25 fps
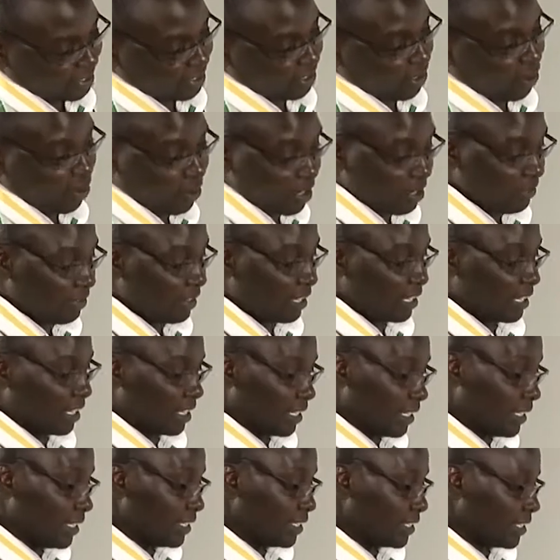or
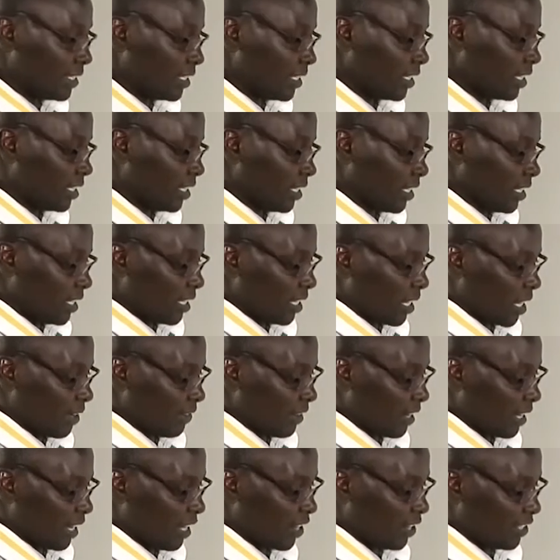even Liz. I
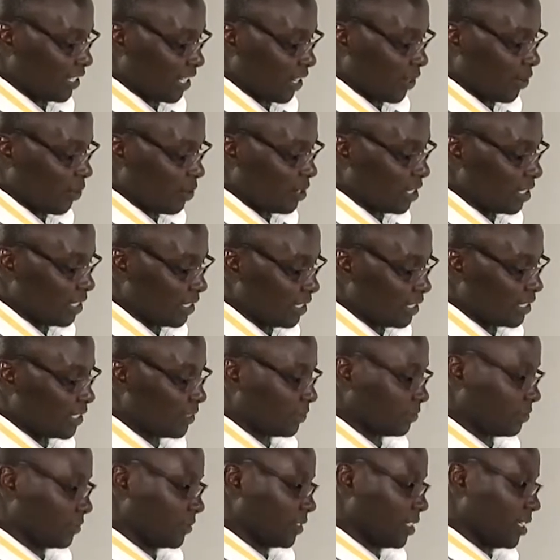have a girl here called
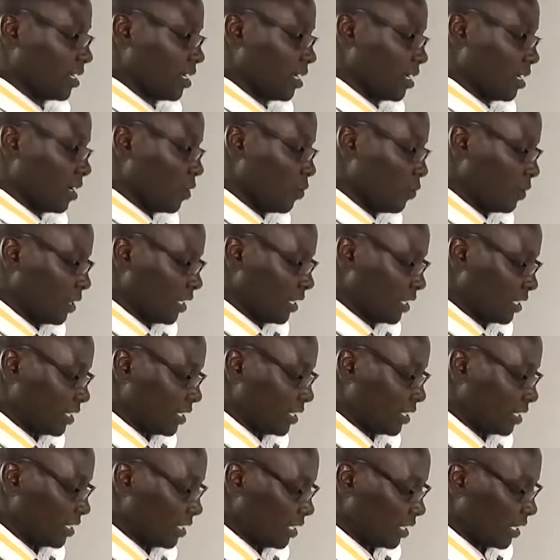Liz, who
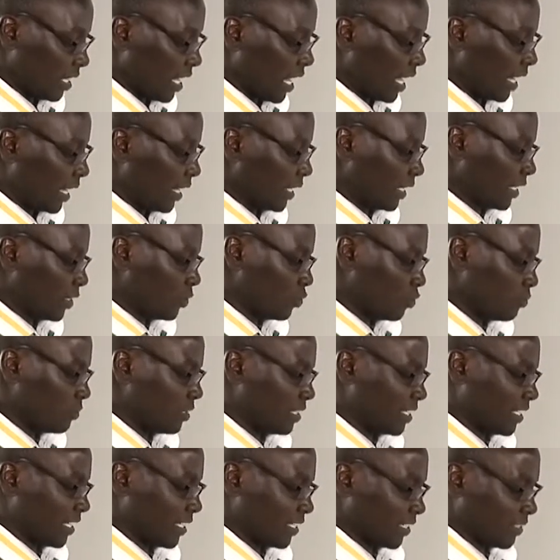is actually 2
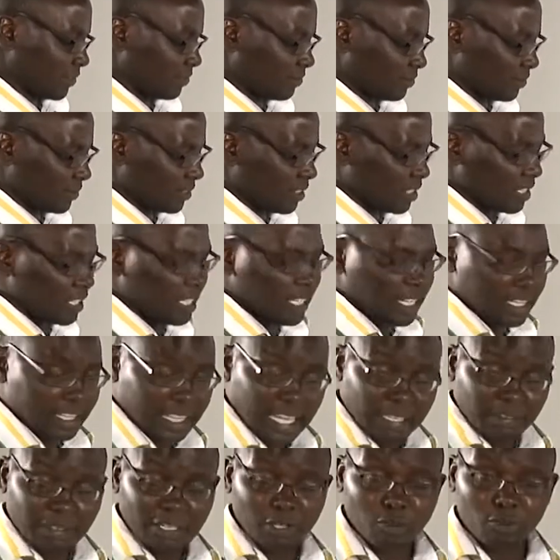meters.
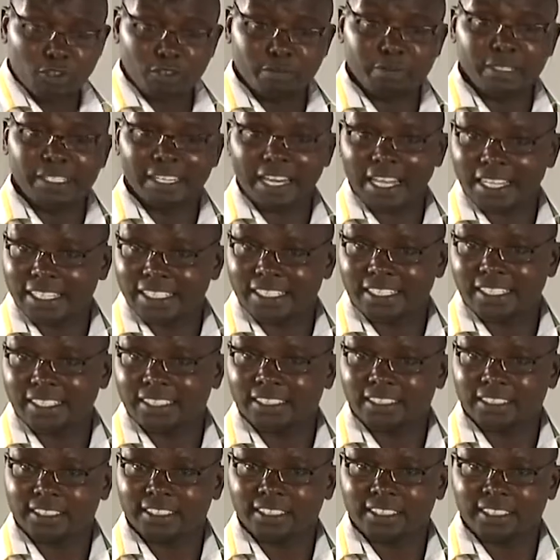That one could be right.
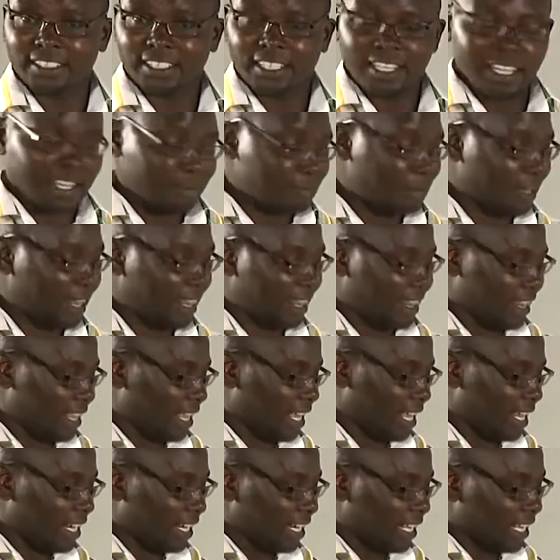But
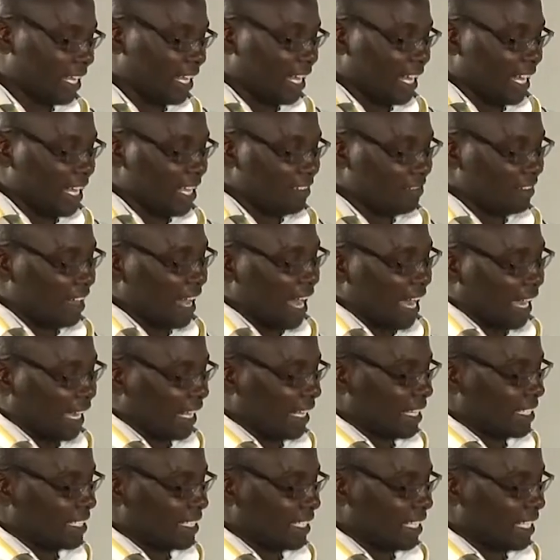then, if I
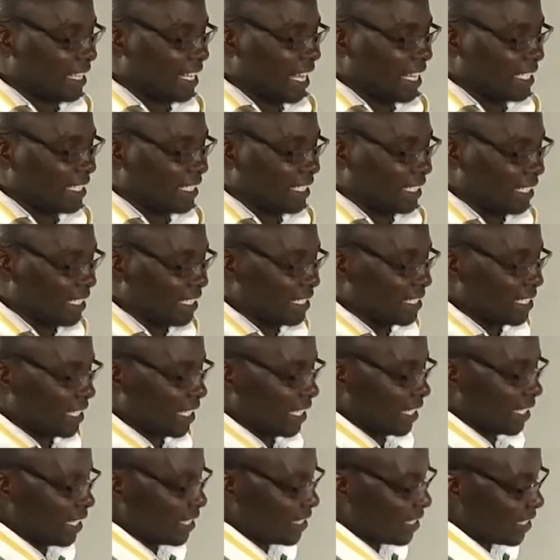actually say that Liz
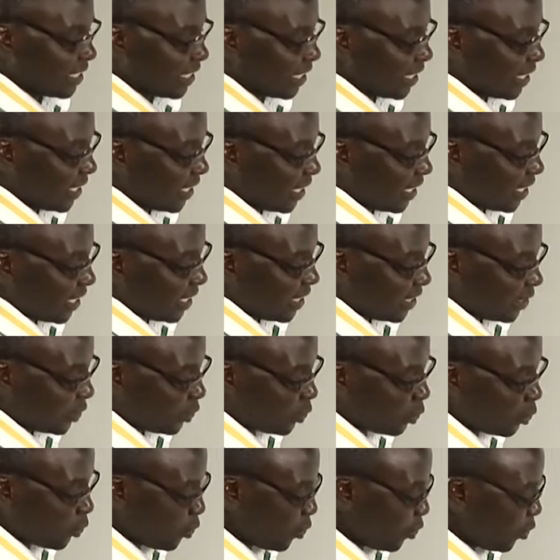is
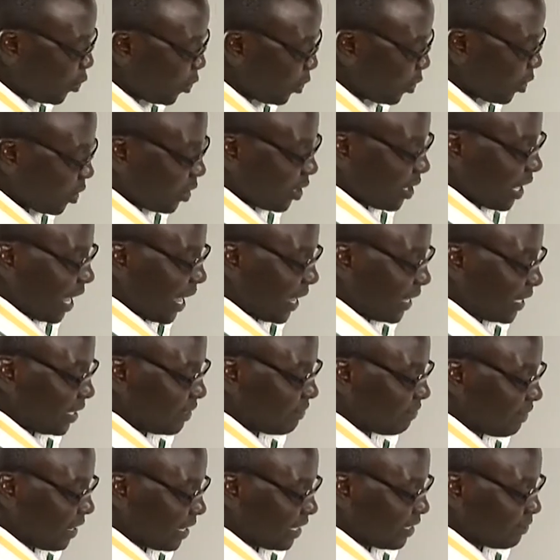2, I
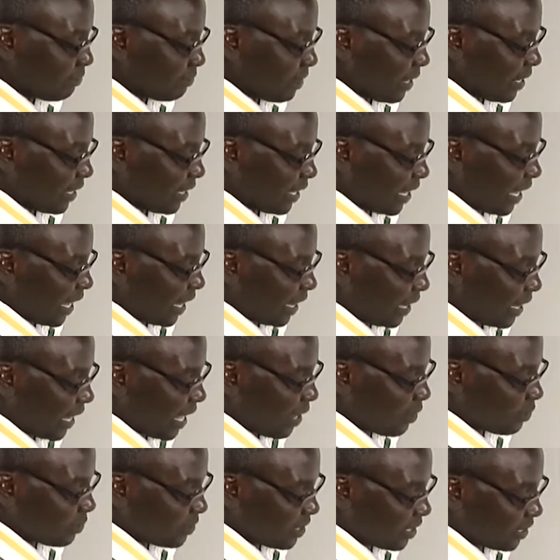divide by
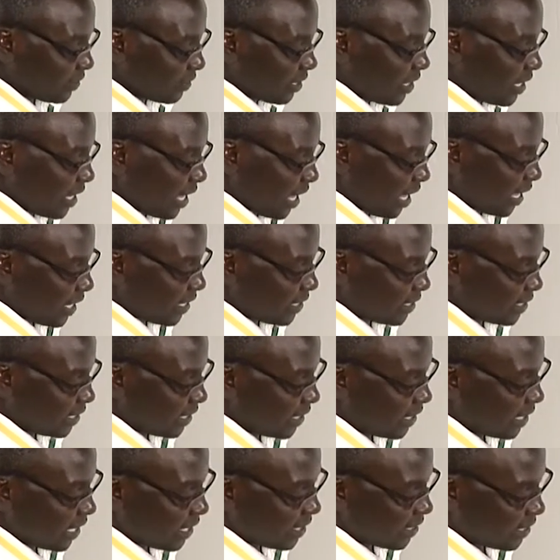1,000, I
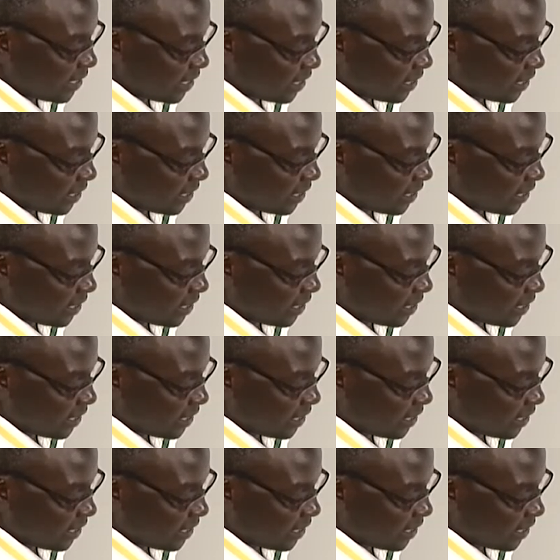say that